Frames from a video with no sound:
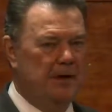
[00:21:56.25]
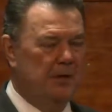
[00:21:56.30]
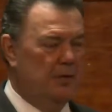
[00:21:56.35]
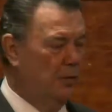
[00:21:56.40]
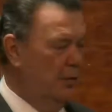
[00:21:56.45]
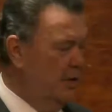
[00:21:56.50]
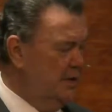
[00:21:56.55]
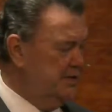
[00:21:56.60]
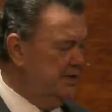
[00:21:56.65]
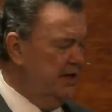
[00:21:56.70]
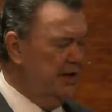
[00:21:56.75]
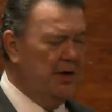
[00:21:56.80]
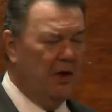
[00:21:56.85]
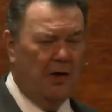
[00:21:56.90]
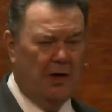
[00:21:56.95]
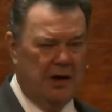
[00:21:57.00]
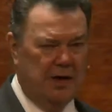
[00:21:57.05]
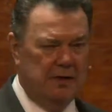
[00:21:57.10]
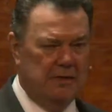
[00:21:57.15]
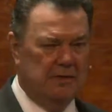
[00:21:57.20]
Where's he
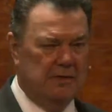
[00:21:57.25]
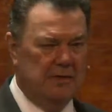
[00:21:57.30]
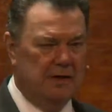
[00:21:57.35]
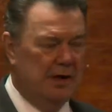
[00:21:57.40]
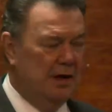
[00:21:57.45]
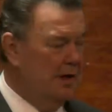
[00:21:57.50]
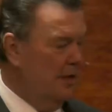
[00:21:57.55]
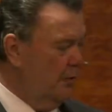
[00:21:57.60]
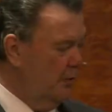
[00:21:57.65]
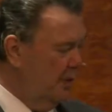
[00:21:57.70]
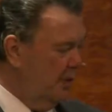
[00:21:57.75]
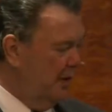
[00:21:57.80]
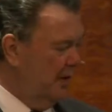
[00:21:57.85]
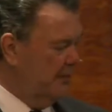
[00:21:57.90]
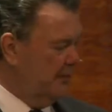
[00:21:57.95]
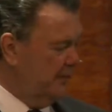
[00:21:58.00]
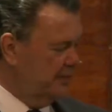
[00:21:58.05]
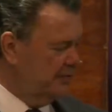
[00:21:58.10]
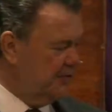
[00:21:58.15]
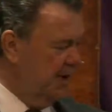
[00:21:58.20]
going? Well, he
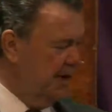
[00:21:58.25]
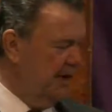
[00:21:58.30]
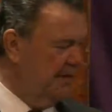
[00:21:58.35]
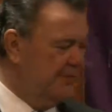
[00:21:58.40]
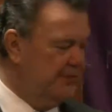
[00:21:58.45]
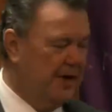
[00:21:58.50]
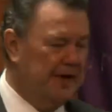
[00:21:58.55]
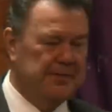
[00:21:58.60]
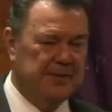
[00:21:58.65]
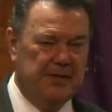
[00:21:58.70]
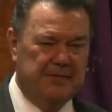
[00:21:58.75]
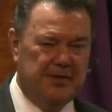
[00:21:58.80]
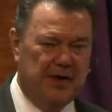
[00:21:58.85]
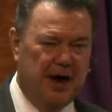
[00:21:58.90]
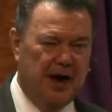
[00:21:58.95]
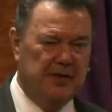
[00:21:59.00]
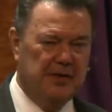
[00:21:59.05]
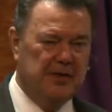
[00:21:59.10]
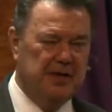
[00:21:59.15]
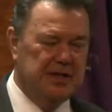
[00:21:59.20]
proceeded from the
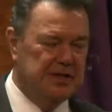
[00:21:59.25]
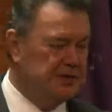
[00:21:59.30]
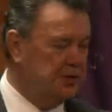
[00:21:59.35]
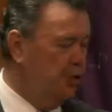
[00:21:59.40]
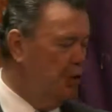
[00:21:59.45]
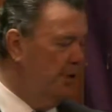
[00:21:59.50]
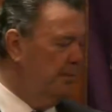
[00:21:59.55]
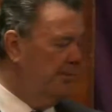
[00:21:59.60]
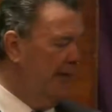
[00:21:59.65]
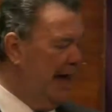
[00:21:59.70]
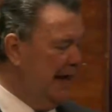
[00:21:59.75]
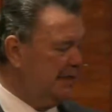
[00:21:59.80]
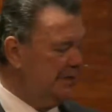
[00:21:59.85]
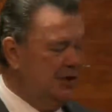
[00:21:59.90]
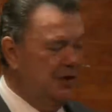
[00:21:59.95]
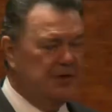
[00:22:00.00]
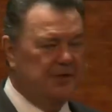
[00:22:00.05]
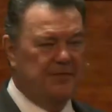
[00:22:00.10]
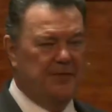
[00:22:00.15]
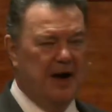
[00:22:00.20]
Father. He's going back
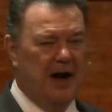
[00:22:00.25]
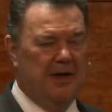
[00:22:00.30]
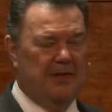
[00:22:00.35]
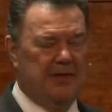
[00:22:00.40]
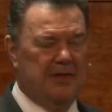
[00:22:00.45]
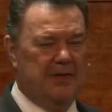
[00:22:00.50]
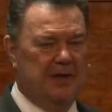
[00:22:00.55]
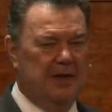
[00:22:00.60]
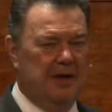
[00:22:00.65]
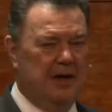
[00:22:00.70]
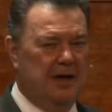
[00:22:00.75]
to the Father.